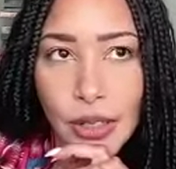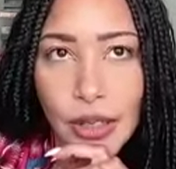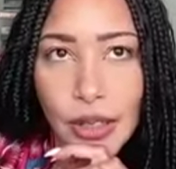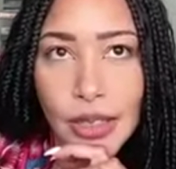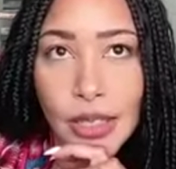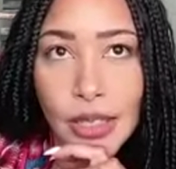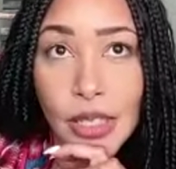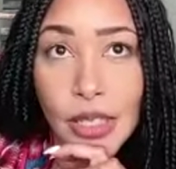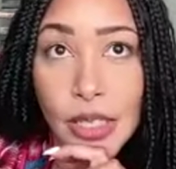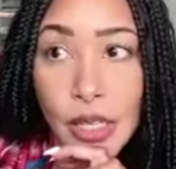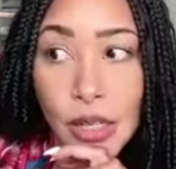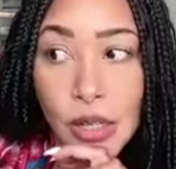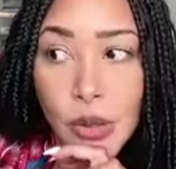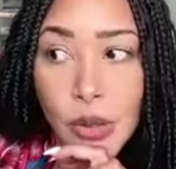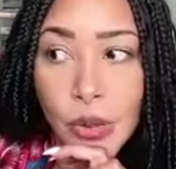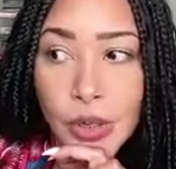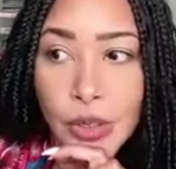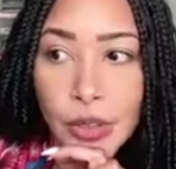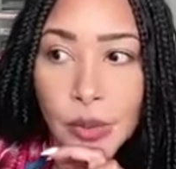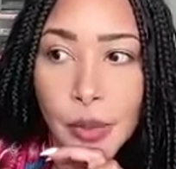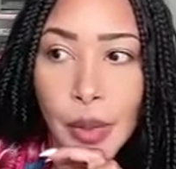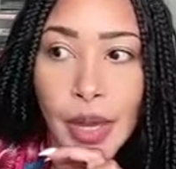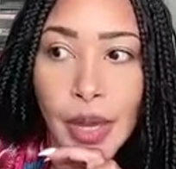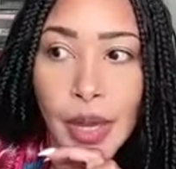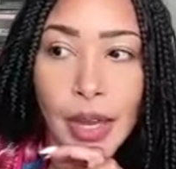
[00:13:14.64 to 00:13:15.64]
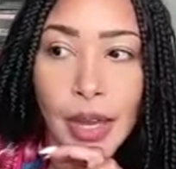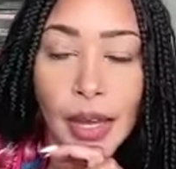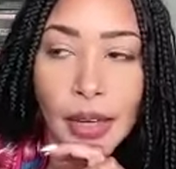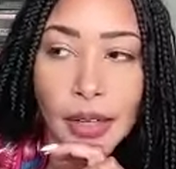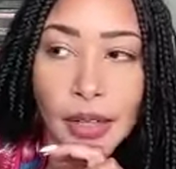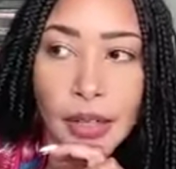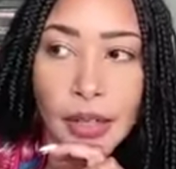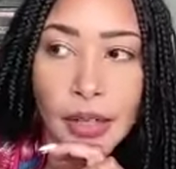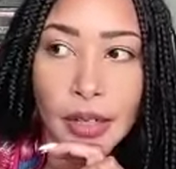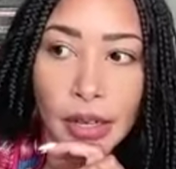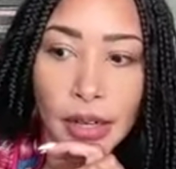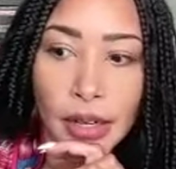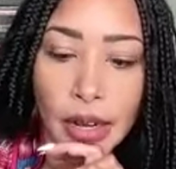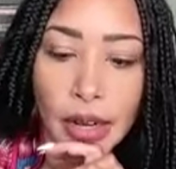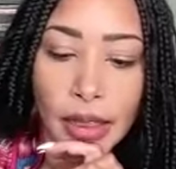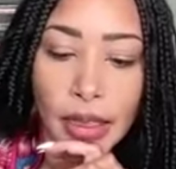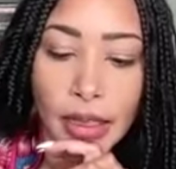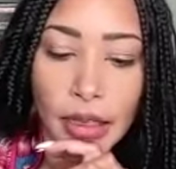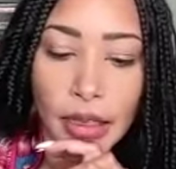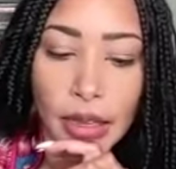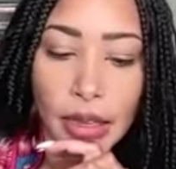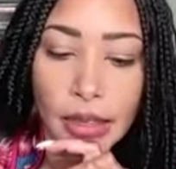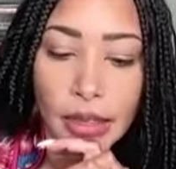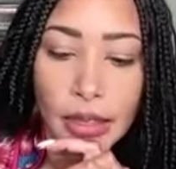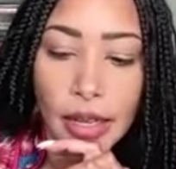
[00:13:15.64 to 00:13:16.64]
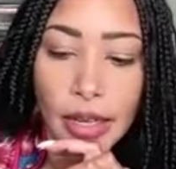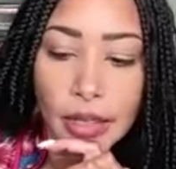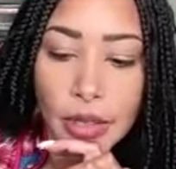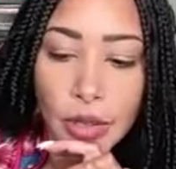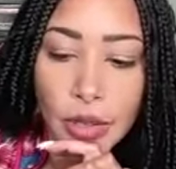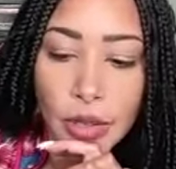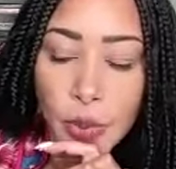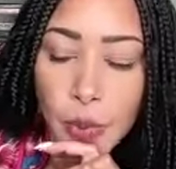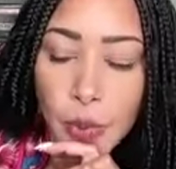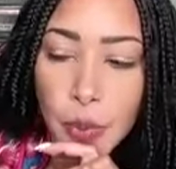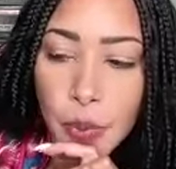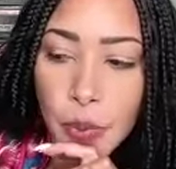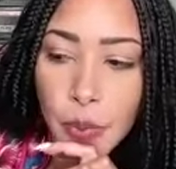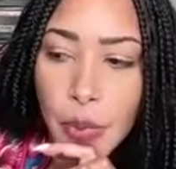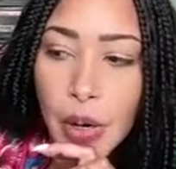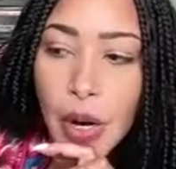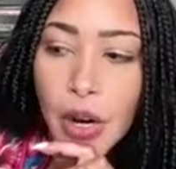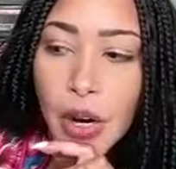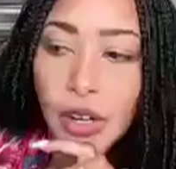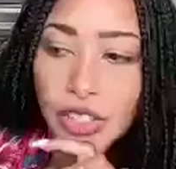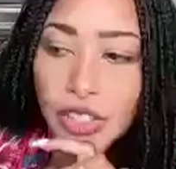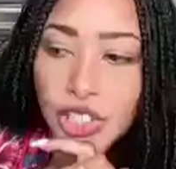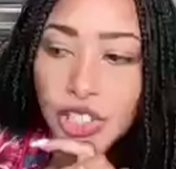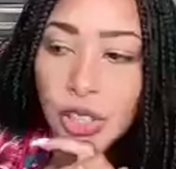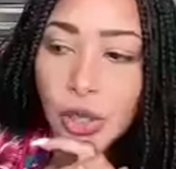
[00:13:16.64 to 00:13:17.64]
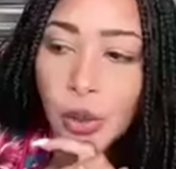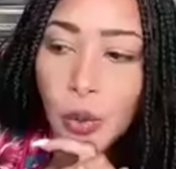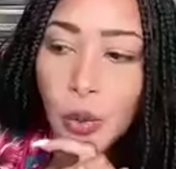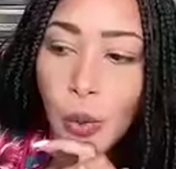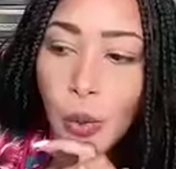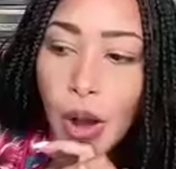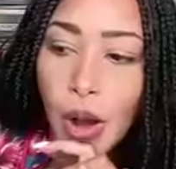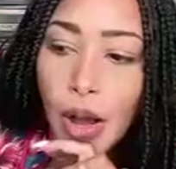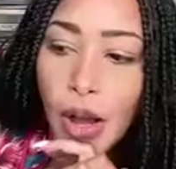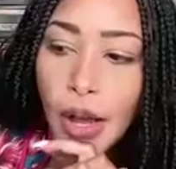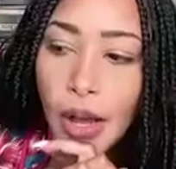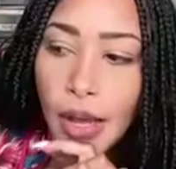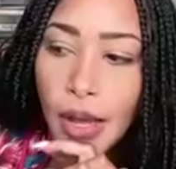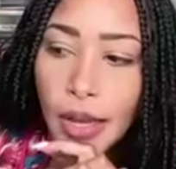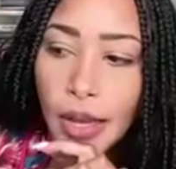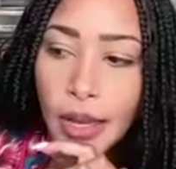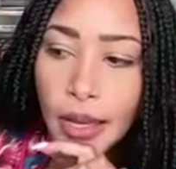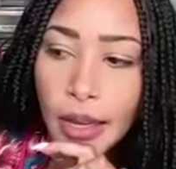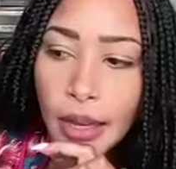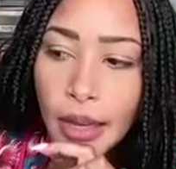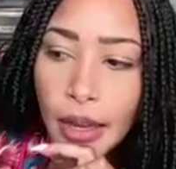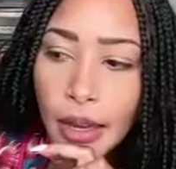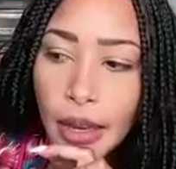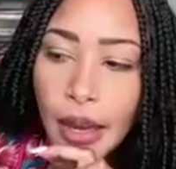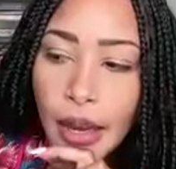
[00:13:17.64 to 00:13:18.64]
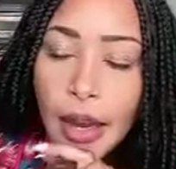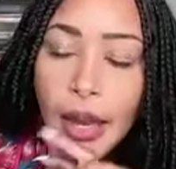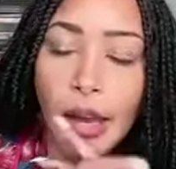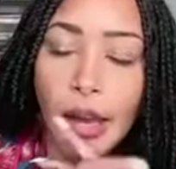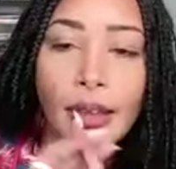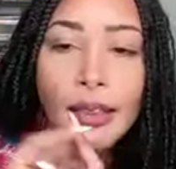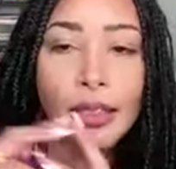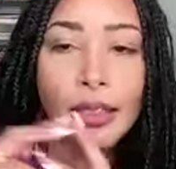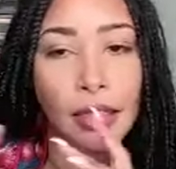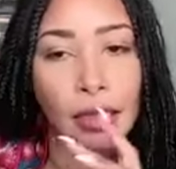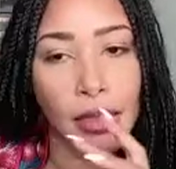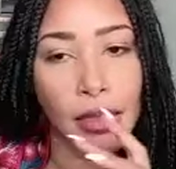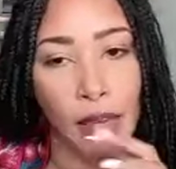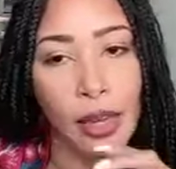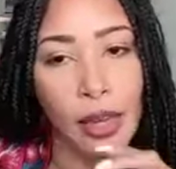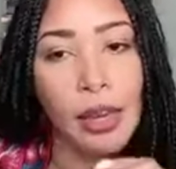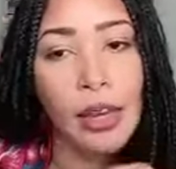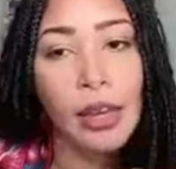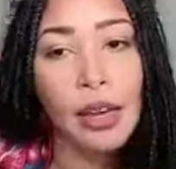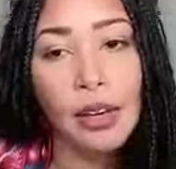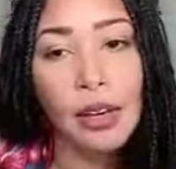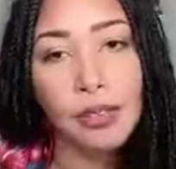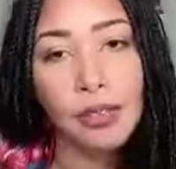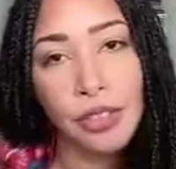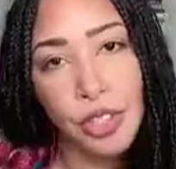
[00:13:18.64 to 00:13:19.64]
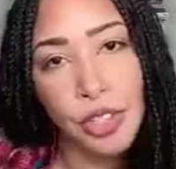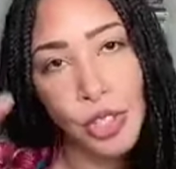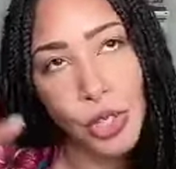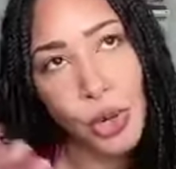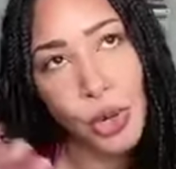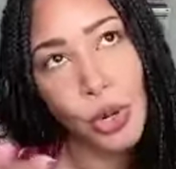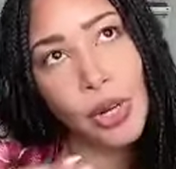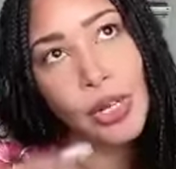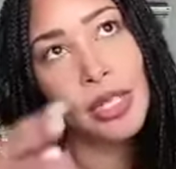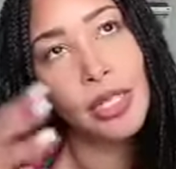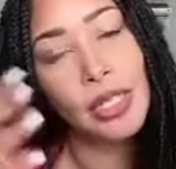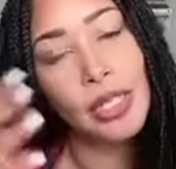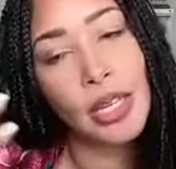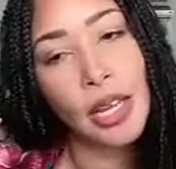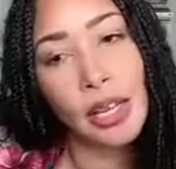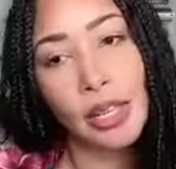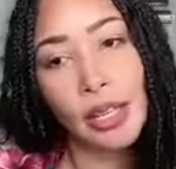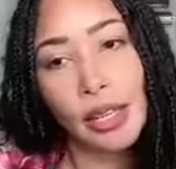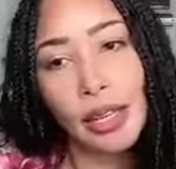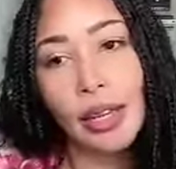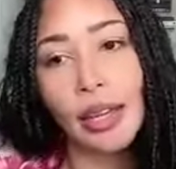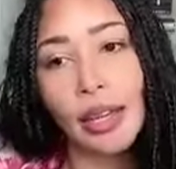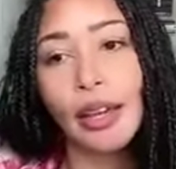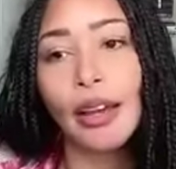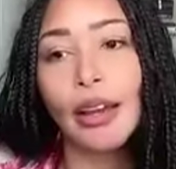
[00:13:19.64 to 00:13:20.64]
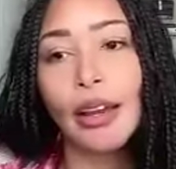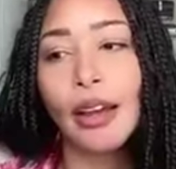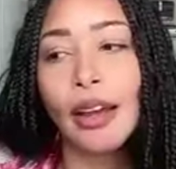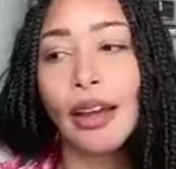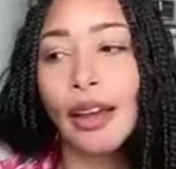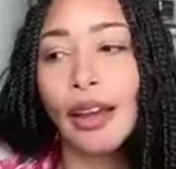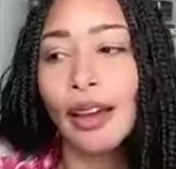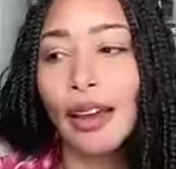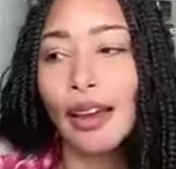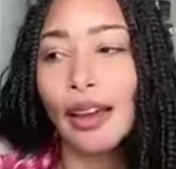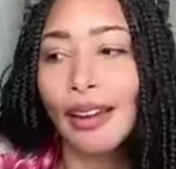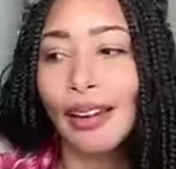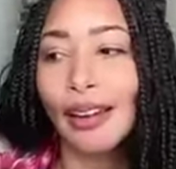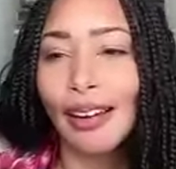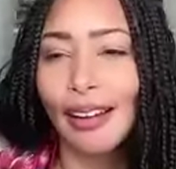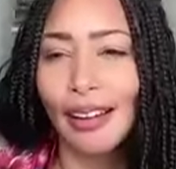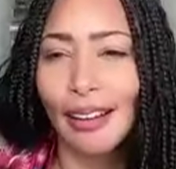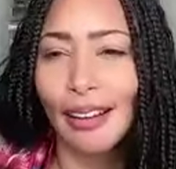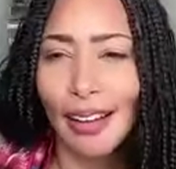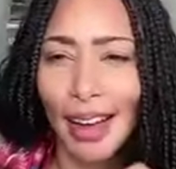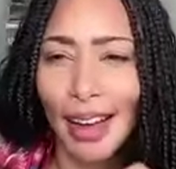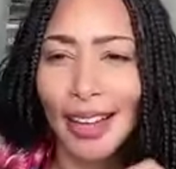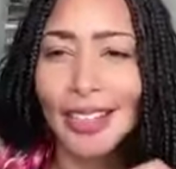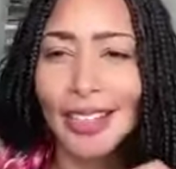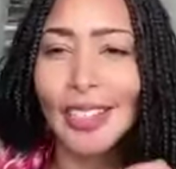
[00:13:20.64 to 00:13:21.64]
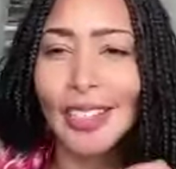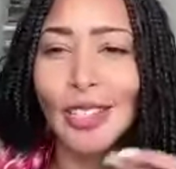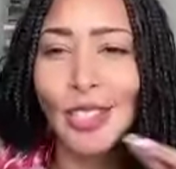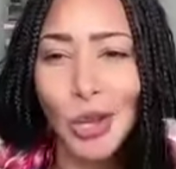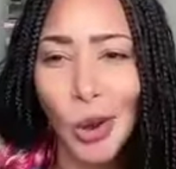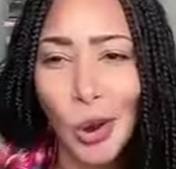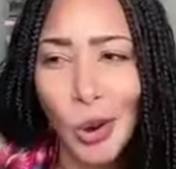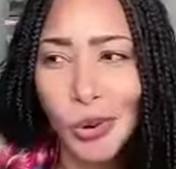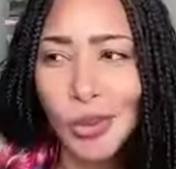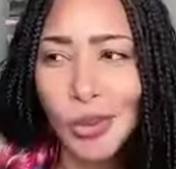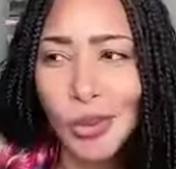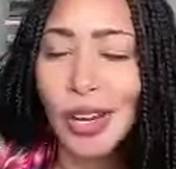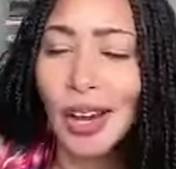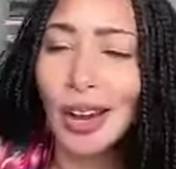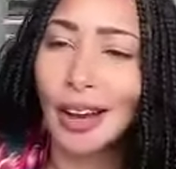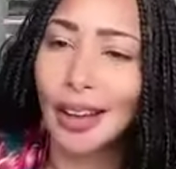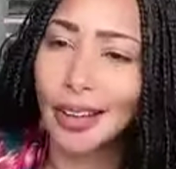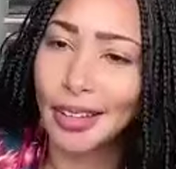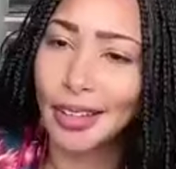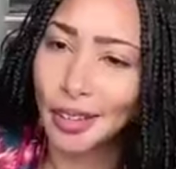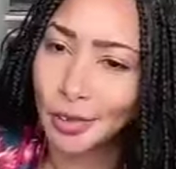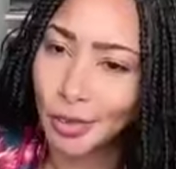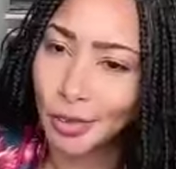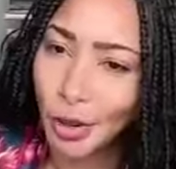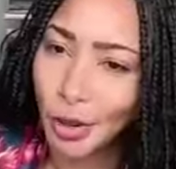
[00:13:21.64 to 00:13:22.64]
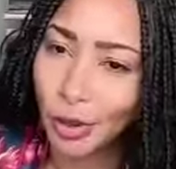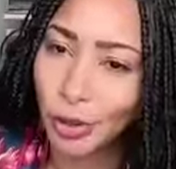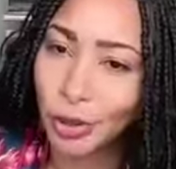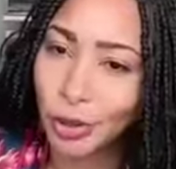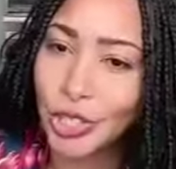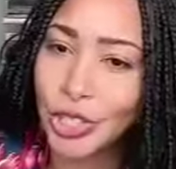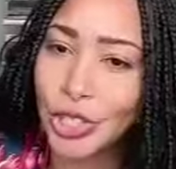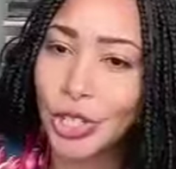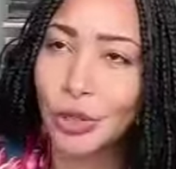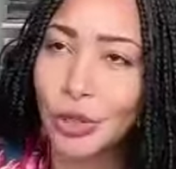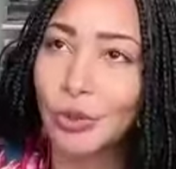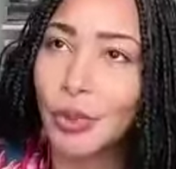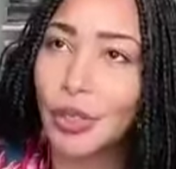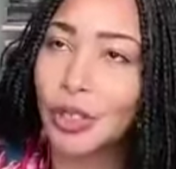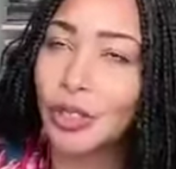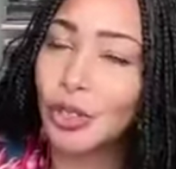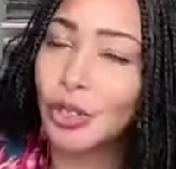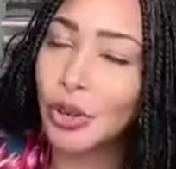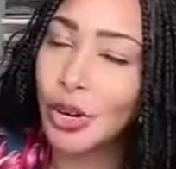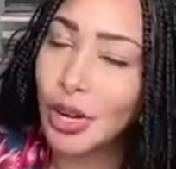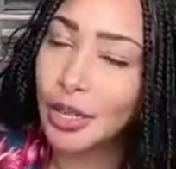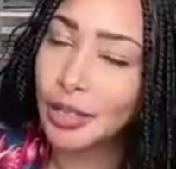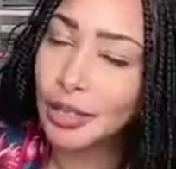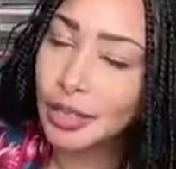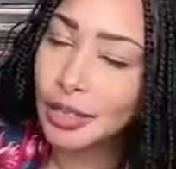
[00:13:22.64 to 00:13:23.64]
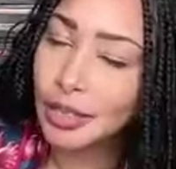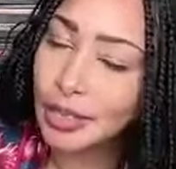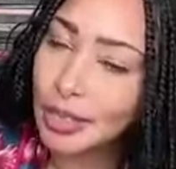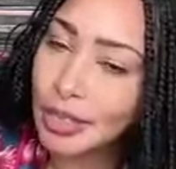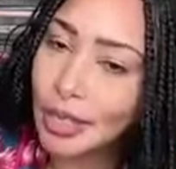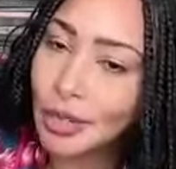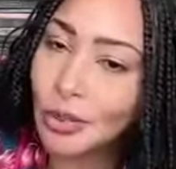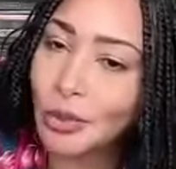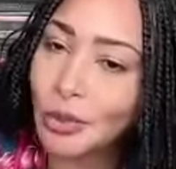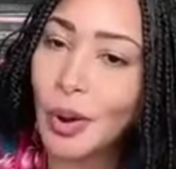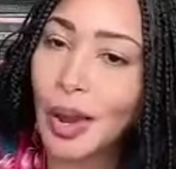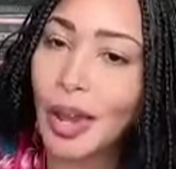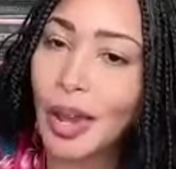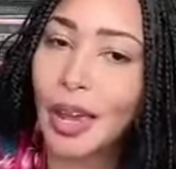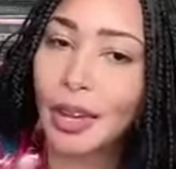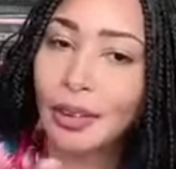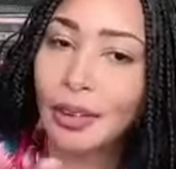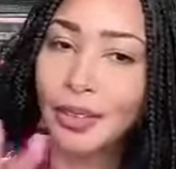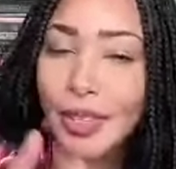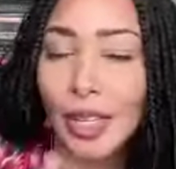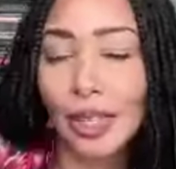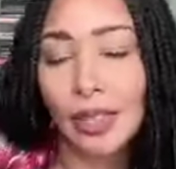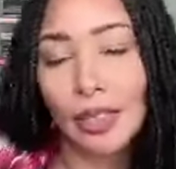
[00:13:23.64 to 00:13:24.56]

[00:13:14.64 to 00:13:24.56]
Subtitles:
it stuck with me. And I think that's partially why I think of storytelling as its own kind of ocean with crests and waves.